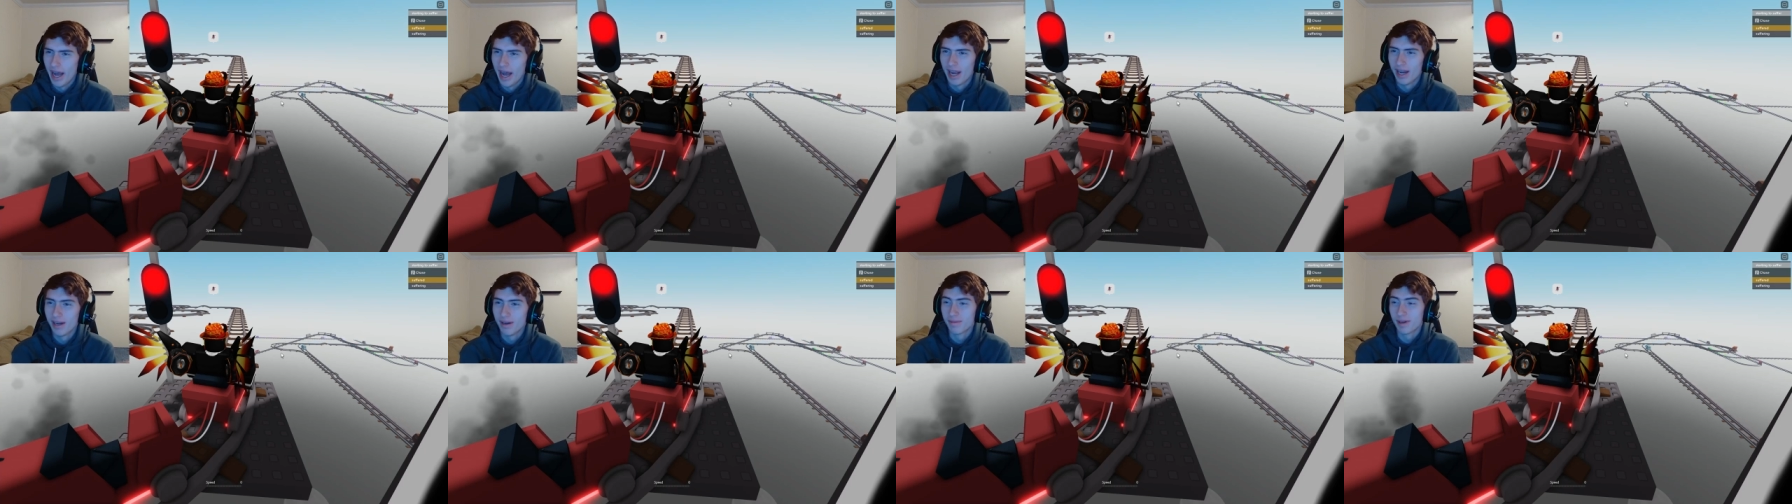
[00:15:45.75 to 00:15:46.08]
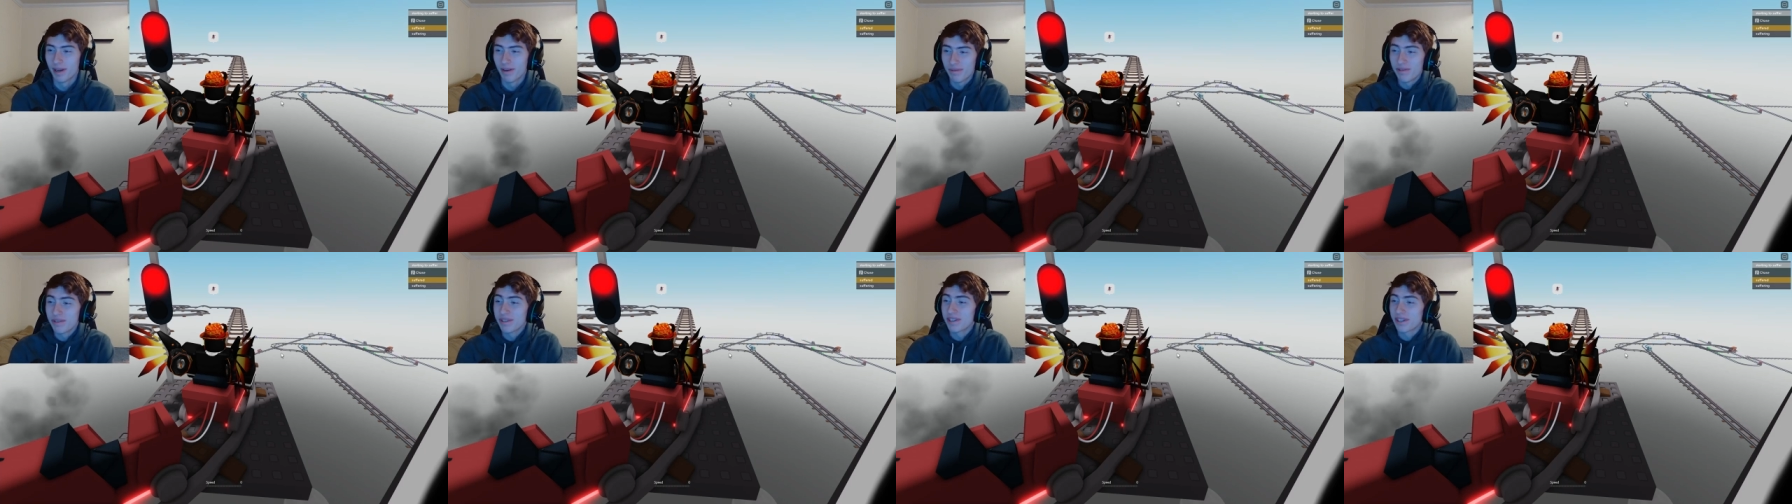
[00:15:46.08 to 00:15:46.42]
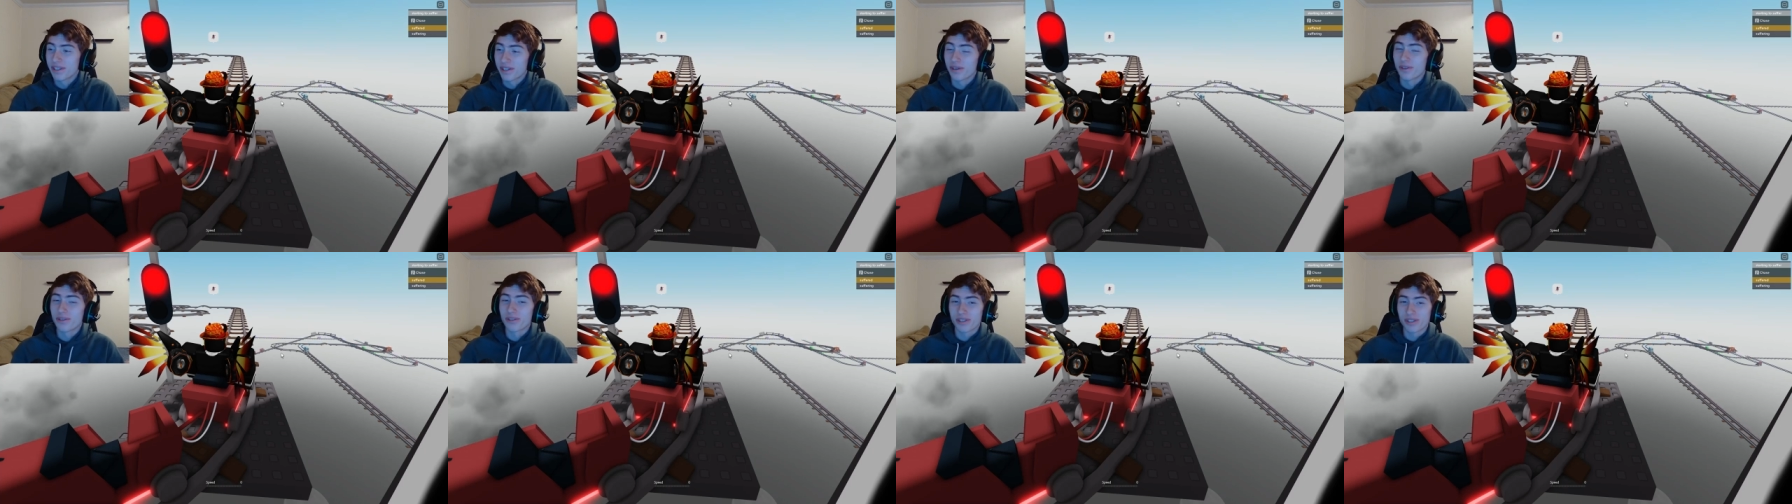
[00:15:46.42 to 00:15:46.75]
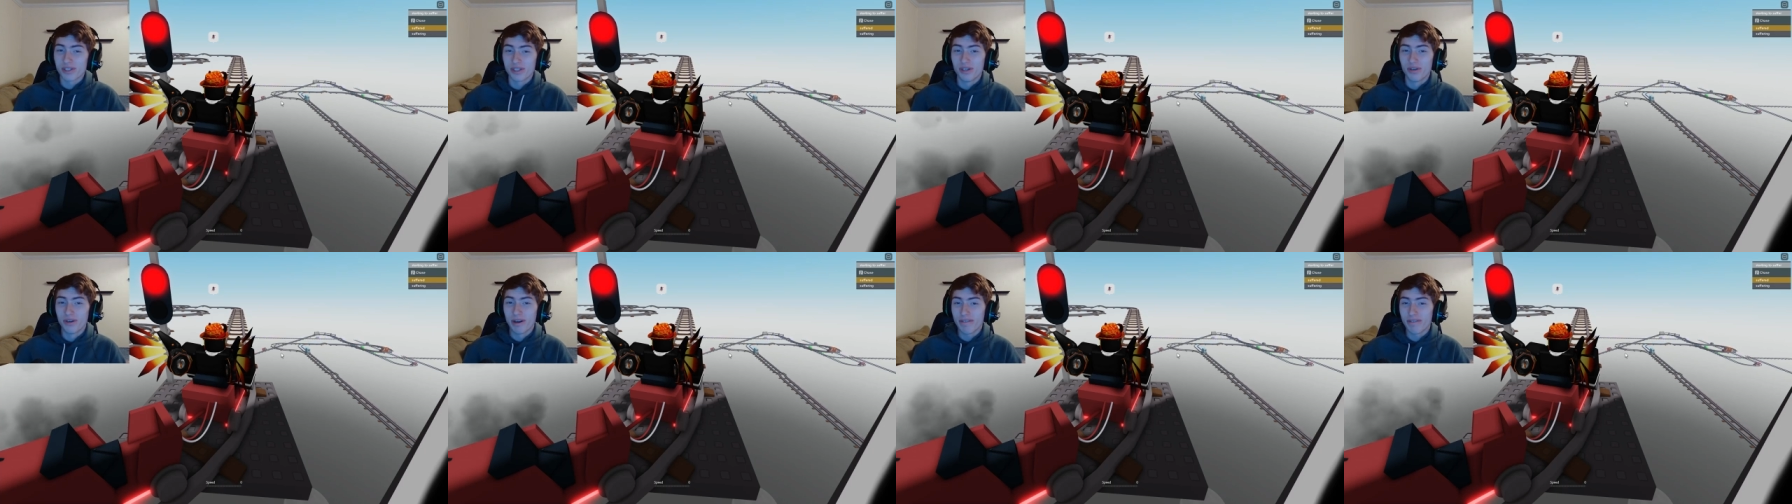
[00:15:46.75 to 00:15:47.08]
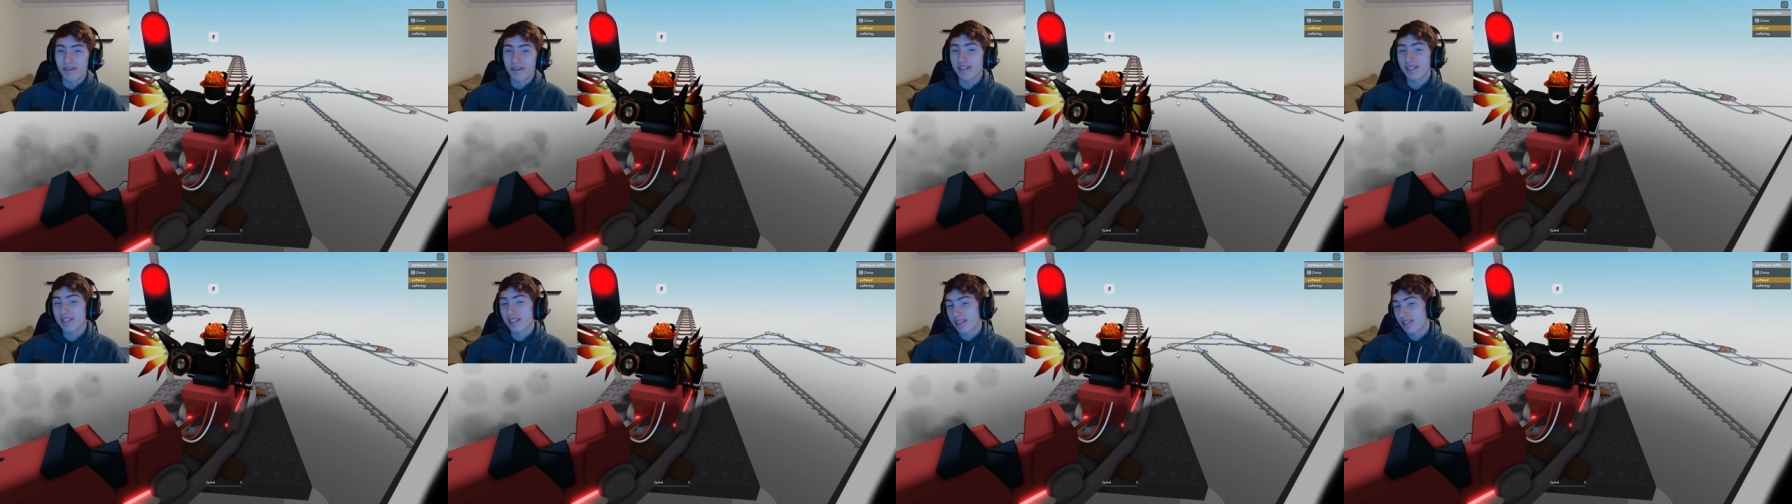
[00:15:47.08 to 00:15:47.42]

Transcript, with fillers: I am definitely going to go slow after this,